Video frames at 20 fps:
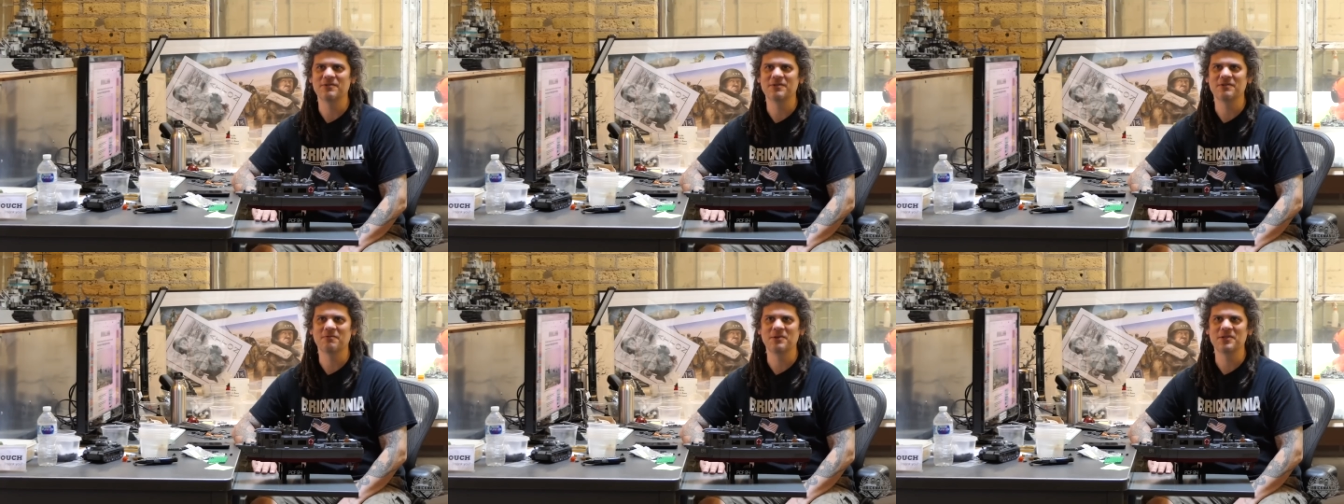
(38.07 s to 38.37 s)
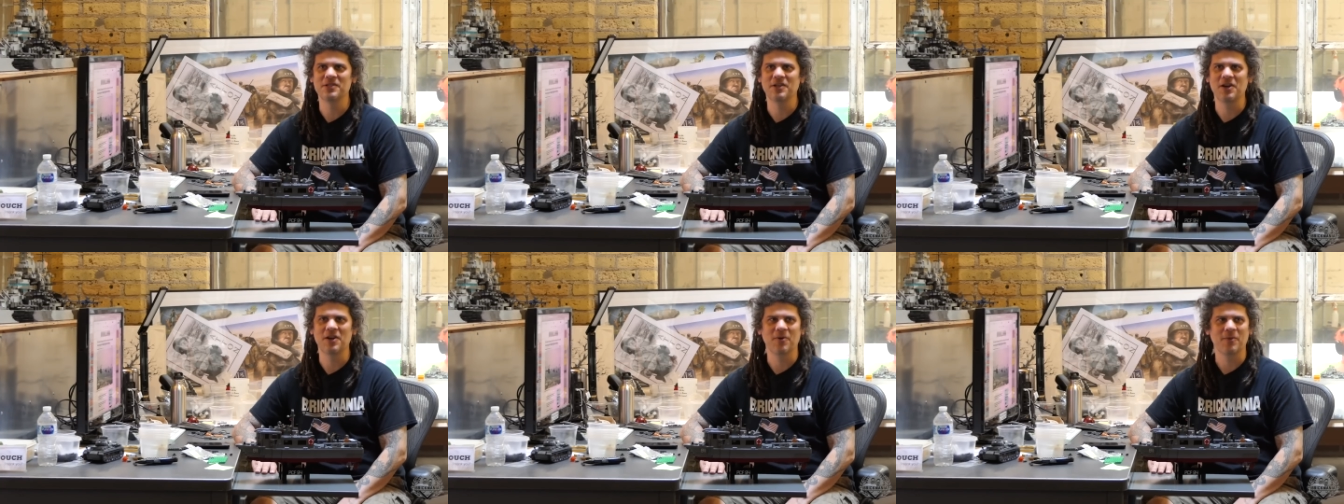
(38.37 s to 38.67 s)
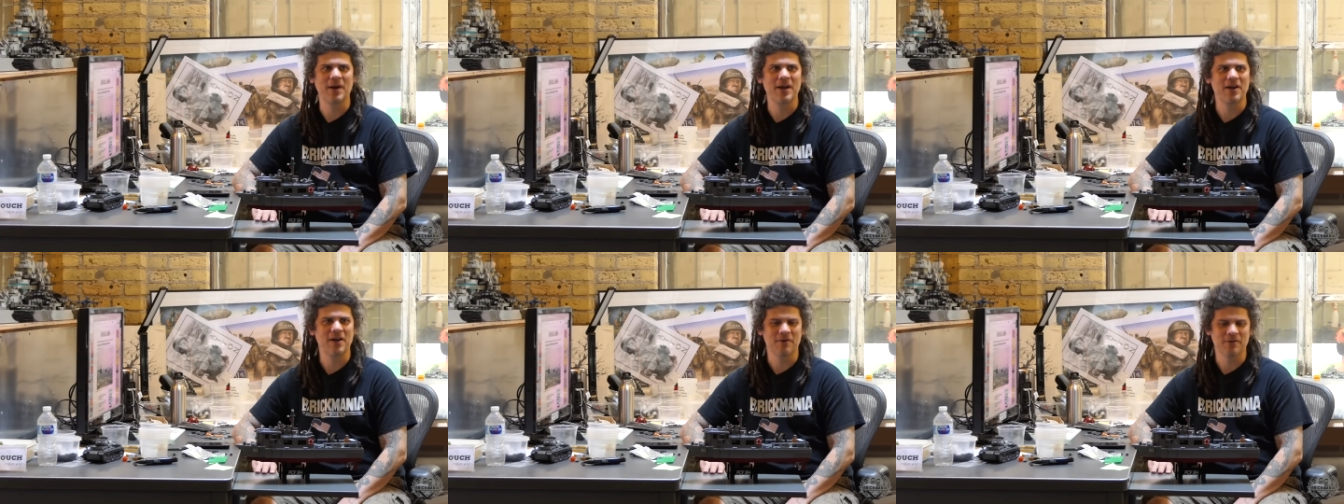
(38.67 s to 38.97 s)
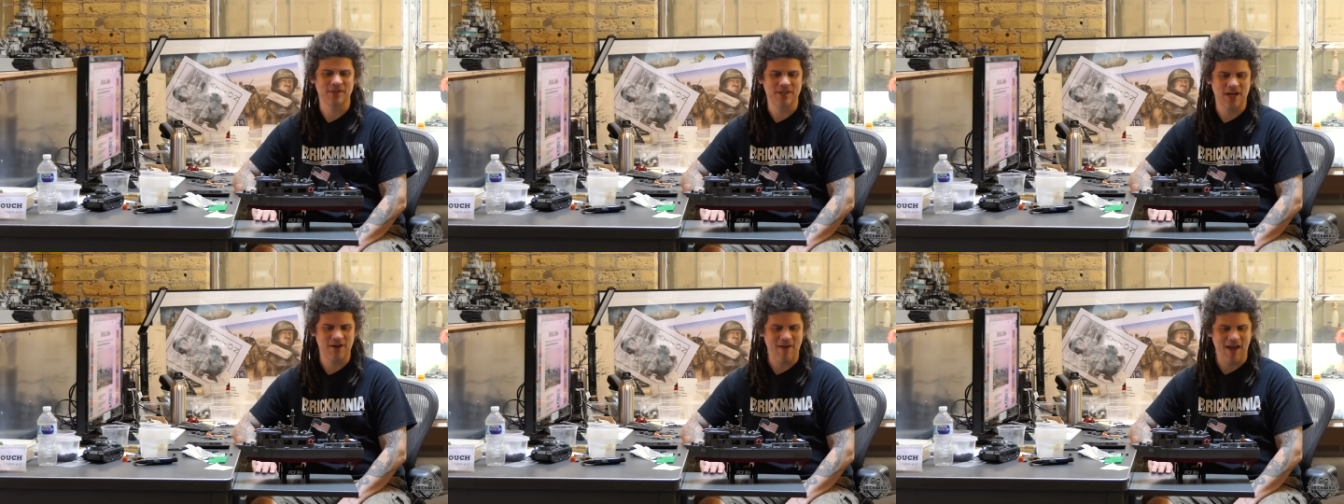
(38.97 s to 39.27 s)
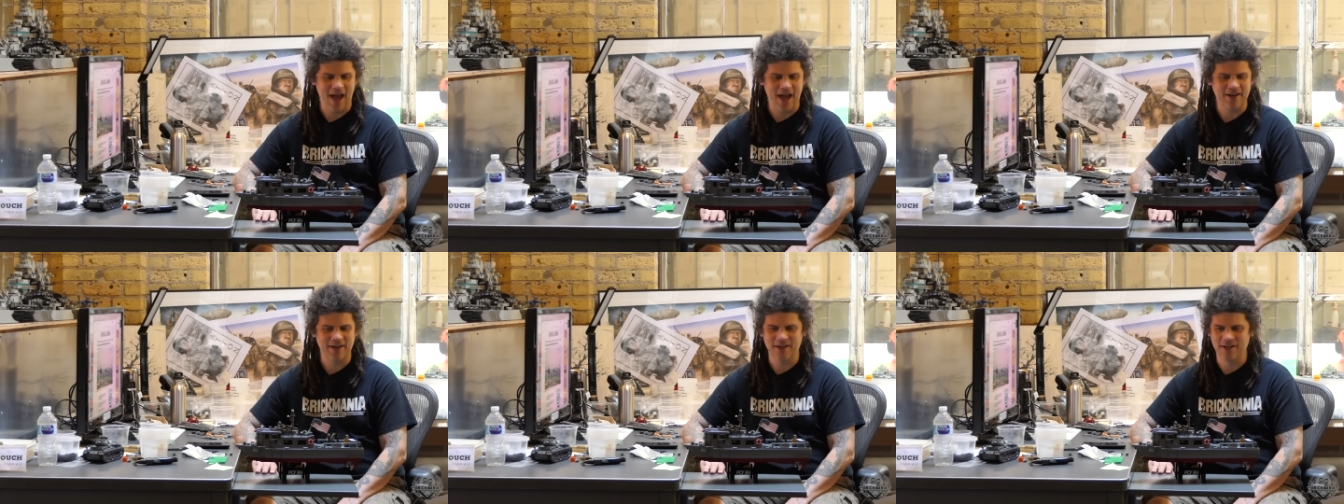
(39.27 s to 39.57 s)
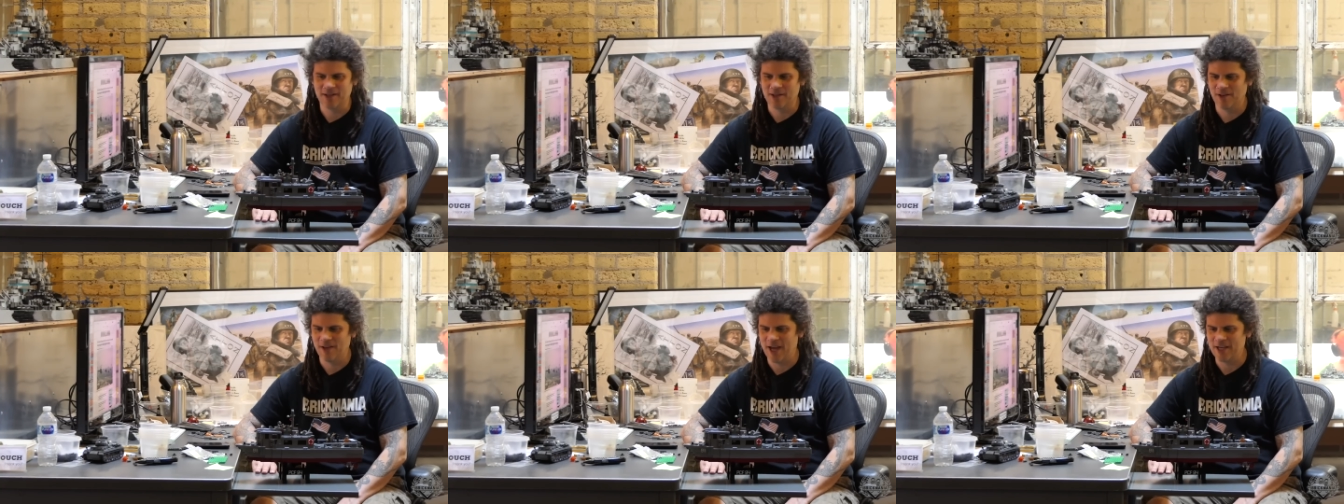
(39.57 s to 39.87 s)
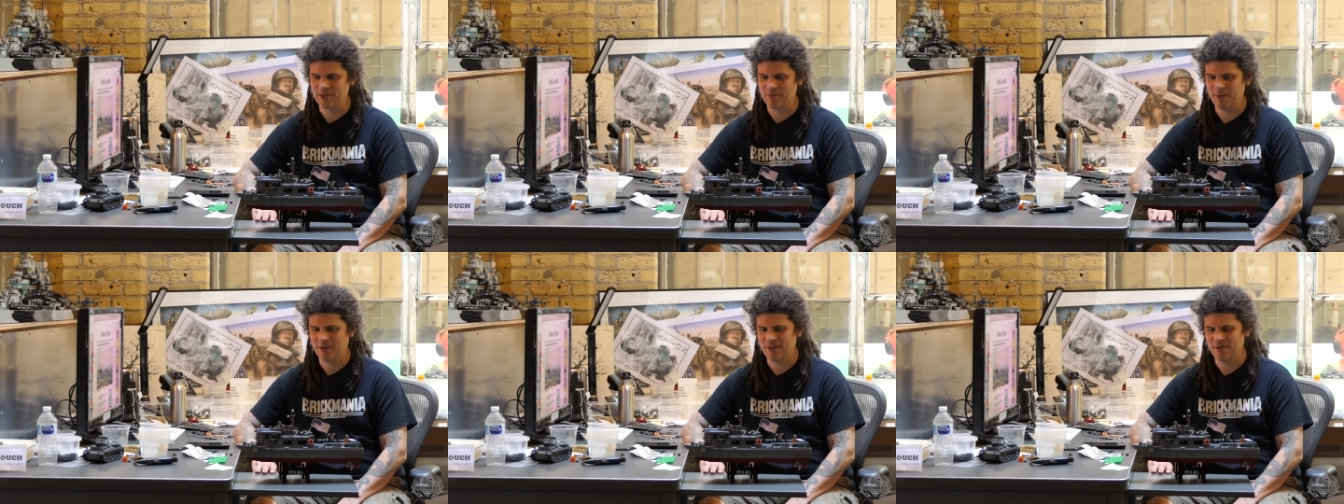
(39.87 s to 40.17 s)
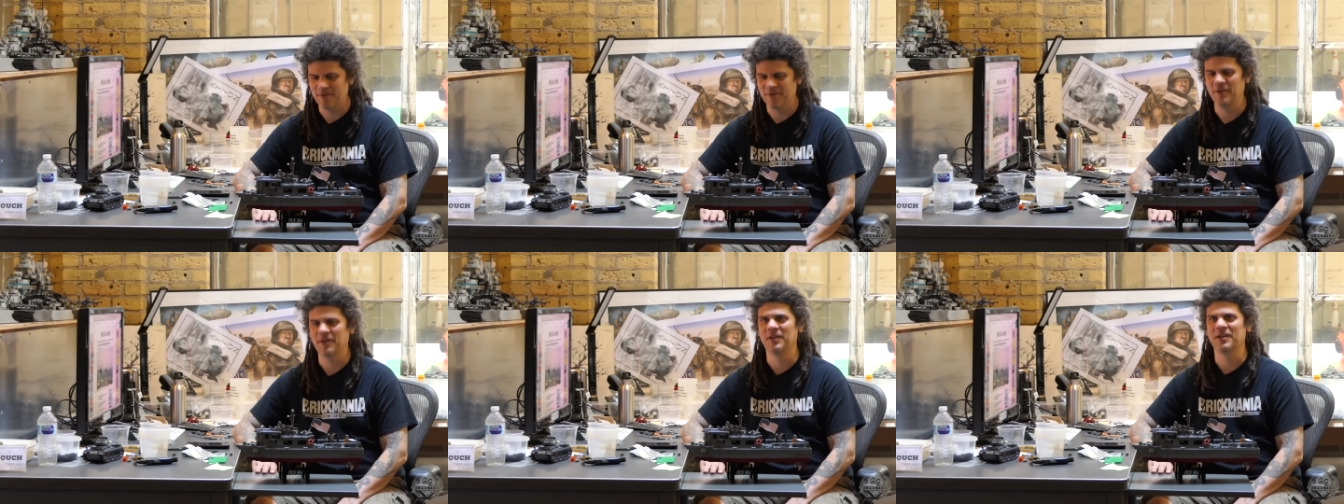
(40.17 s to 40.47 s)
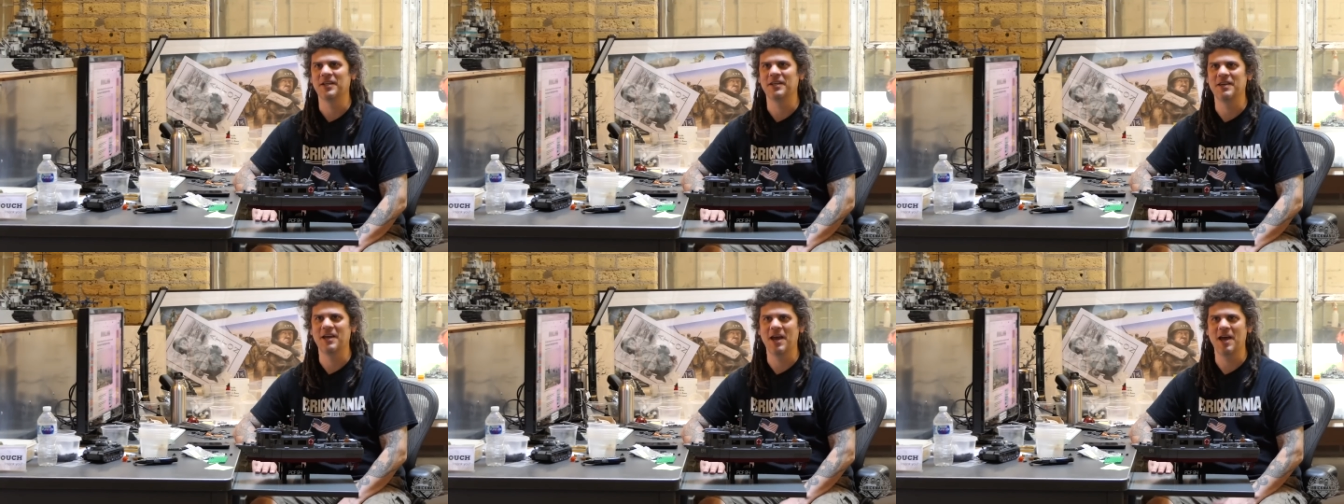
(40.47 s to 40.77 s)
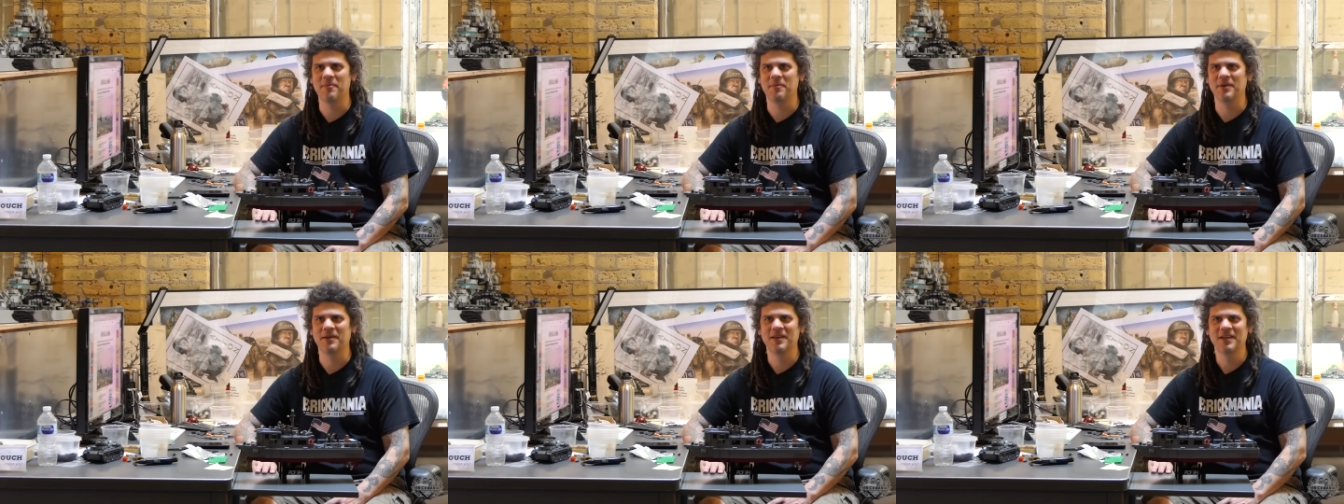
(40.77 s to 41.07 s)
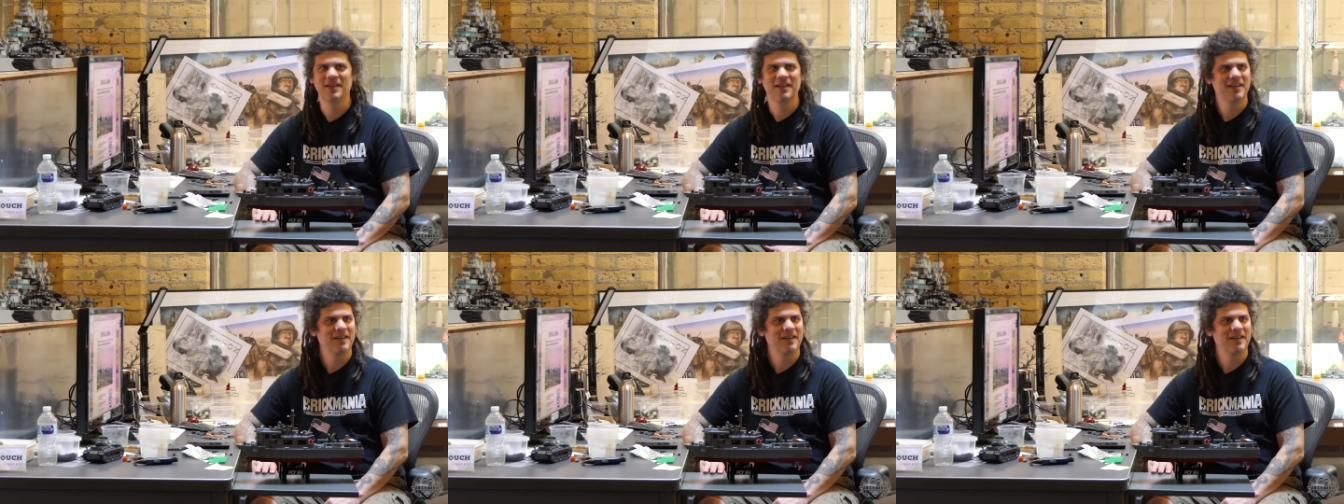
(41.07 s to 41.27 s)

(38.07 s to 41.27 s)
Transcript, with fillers: It was, wasn't on our radar. It was kind of added at the last minute to fill in a gap, and